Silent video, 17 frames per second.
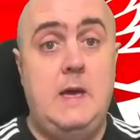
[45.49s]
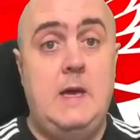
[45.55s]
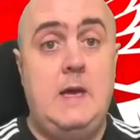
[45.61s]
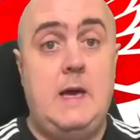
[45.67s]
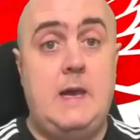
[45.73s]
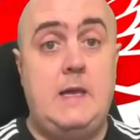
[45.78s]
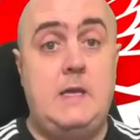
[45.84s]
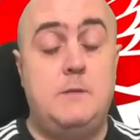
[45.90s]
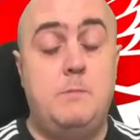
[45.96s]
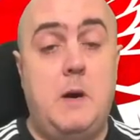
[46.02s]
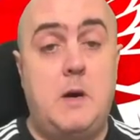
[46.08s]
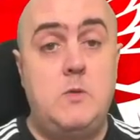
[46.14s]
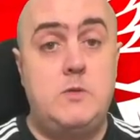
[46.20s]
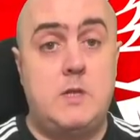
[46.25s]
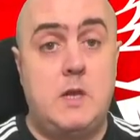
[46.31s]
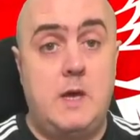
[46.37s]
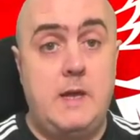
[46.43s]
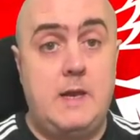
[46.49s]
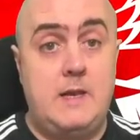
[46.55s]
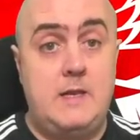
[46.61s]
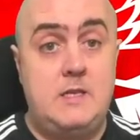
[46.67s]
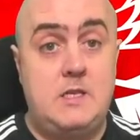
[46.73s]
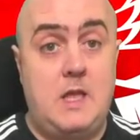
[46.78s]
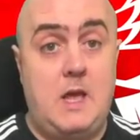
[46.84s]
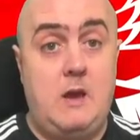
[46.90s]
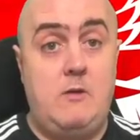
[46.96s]
and he's most likely
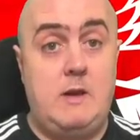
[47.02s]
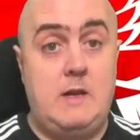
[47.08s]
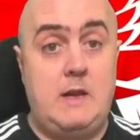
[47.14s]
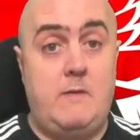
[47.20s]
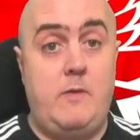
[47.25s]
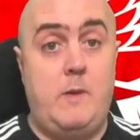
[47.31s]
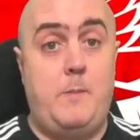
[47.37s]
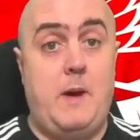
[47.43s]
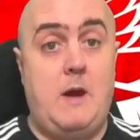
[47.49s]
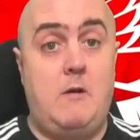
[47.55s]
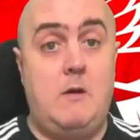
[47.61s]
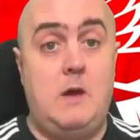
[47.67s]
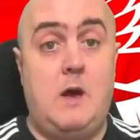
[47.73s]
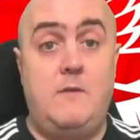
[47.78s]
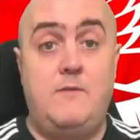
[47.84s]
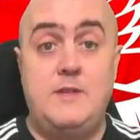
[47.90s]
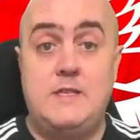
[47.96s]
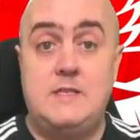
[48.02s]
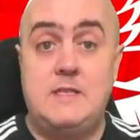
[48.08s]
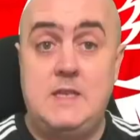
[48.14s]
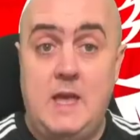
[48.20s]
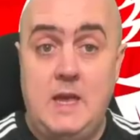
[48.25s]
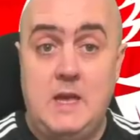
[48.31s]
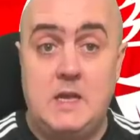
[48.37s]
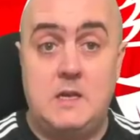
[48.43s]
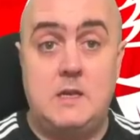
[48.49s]
staring down the barrel of a
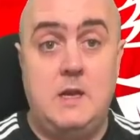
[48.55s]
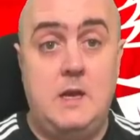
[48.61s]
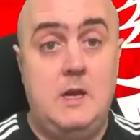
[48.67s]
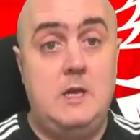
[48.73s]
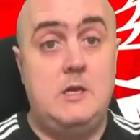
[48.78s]
second